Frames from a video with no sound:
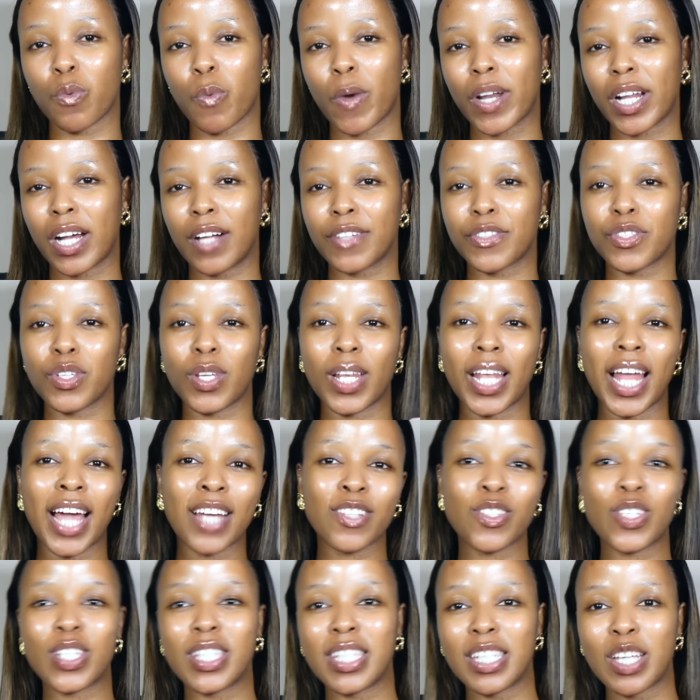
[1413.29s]
what else you'd
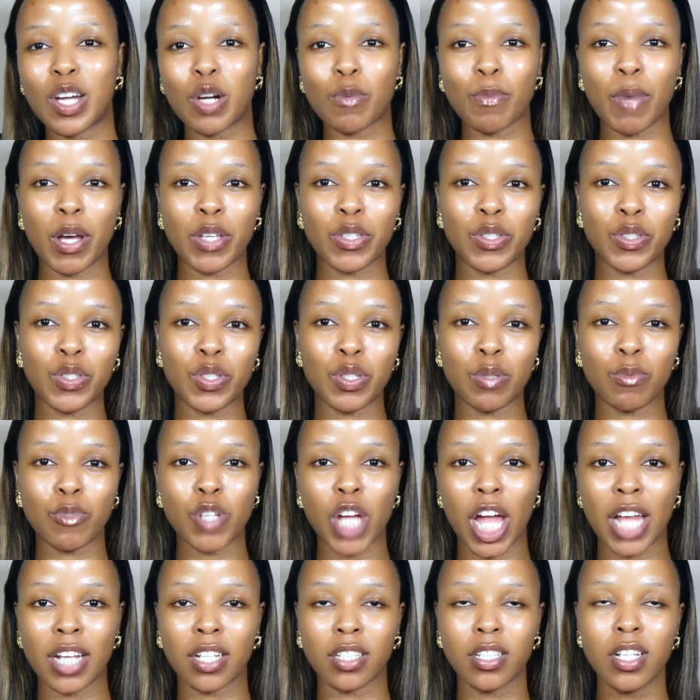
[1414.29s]
like to see on my YouTube
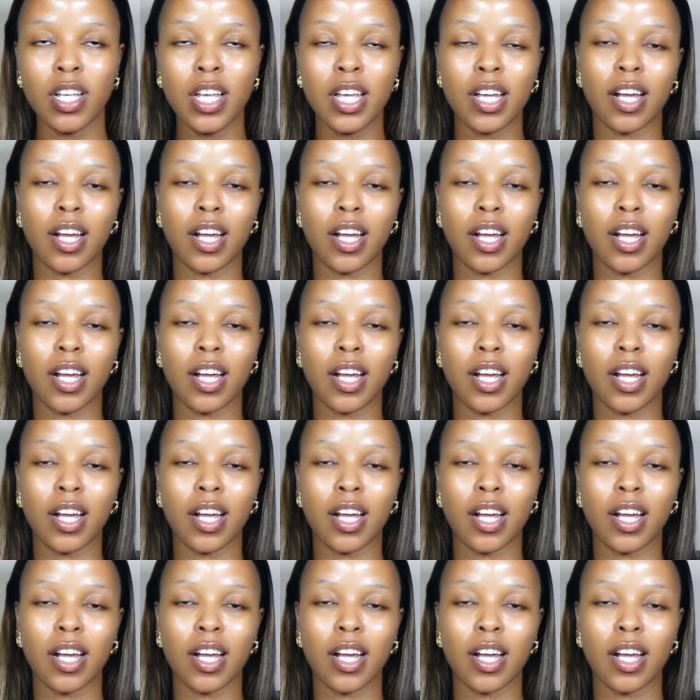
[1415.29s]
channel,